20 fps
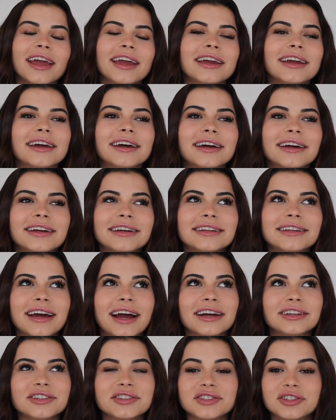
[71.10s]
and
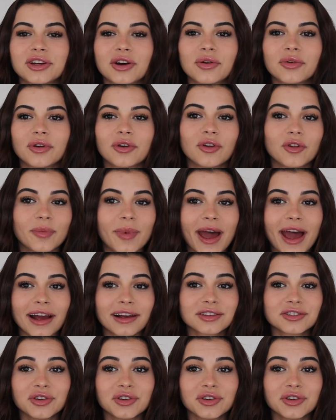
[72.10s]
I just don't hold back.